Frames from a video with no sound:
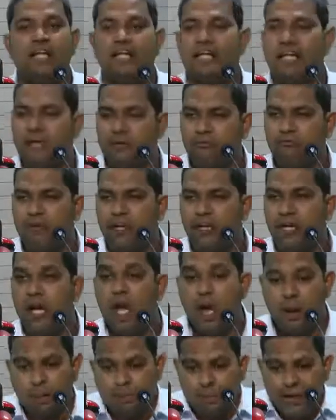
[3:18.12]
then we
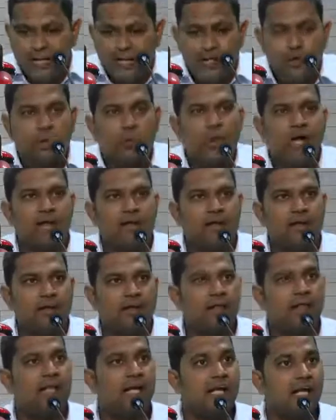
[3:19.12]
bring
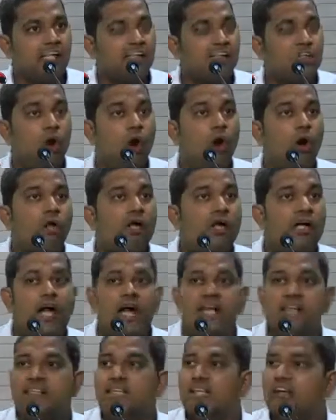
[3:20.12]
together, that is
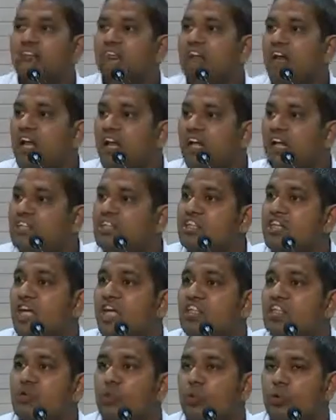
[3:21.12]
organizing various
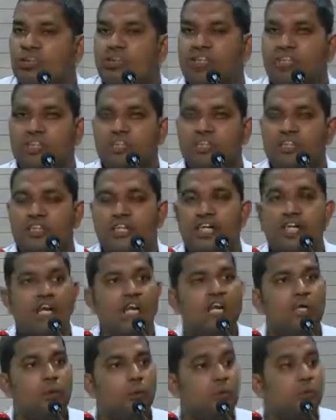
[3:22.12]
resources that
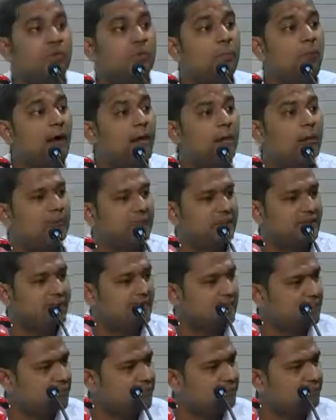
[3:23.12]
are used by a
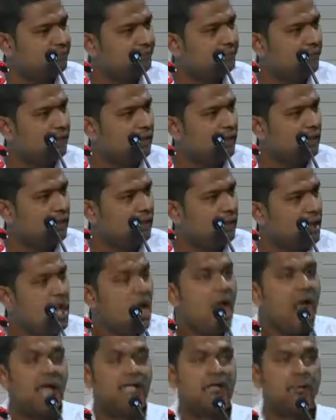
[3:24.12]
business.
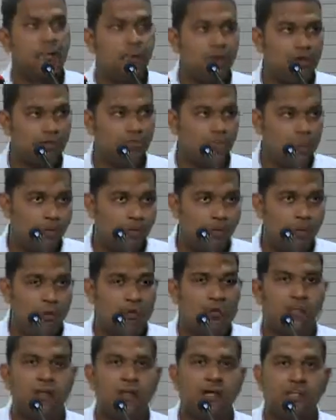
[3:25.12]
And the most
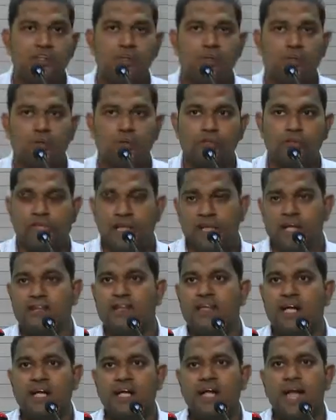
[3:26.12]
important resource
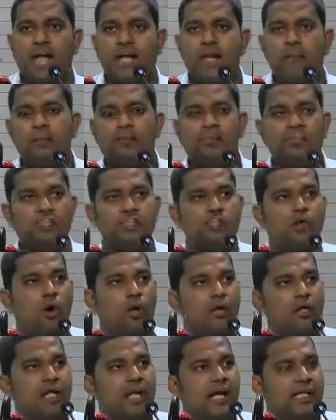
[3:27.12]
inside any business
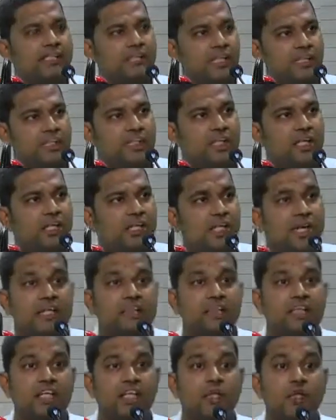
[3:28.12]
organization
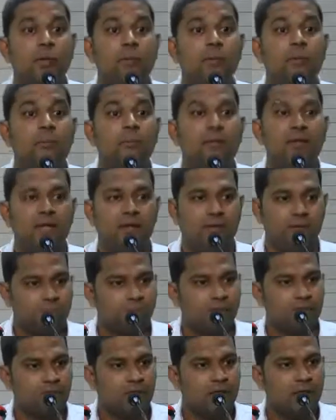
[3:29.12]
is a human being.